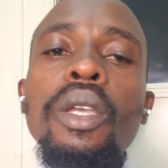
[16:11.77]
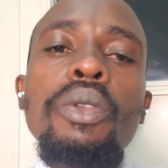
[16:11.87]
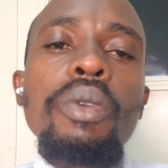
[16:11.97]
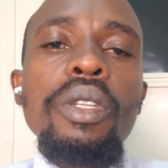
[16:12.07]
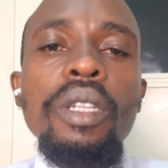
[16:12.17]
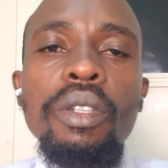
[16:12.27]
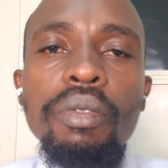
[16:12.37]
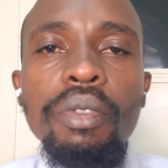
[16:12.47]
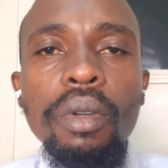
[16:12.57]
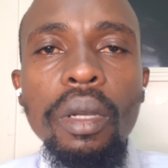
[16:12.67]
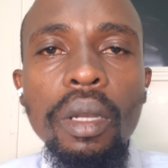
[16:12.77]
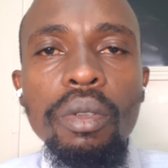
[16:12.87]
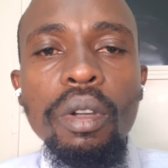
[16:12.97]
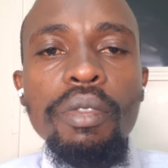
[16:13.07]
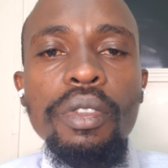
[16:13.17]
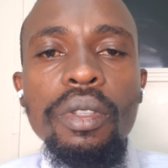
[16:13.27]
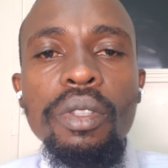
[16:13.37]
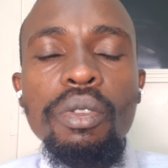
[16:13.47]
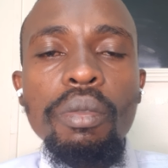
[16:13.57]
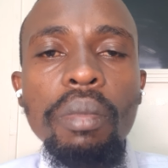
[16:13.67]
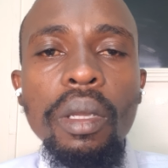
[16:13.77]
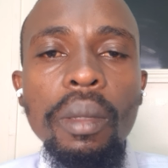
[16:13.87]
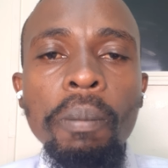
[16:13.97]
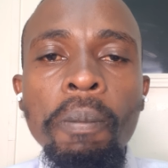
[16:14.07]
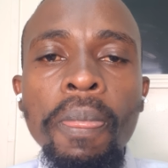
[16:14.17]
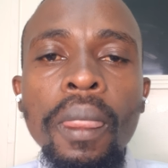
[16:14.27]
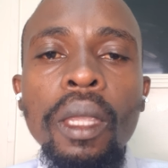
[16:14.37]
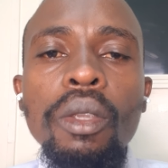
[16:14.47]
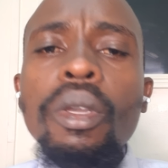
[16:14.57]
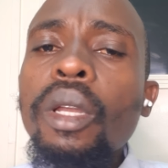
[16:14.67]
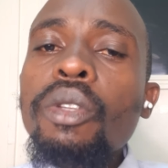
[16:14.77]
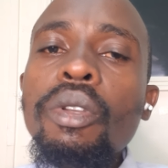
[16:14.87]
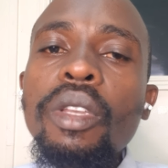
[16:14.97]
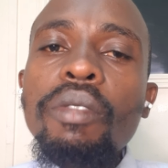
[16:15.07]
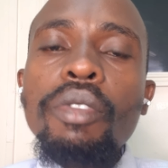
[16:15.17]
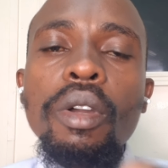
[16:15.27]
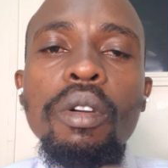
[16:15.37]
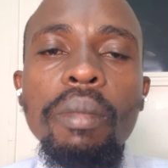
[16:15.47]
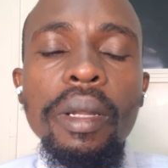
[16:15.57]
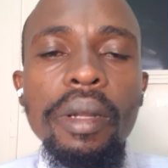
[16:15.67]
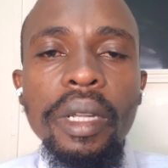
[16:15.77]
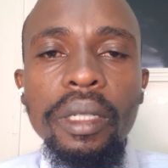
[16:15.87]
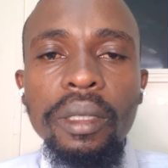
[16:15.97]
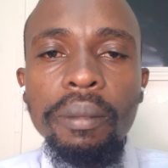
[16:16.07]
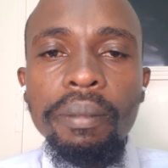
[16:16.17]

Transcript: you intend for your offices to be, you can also give your home address.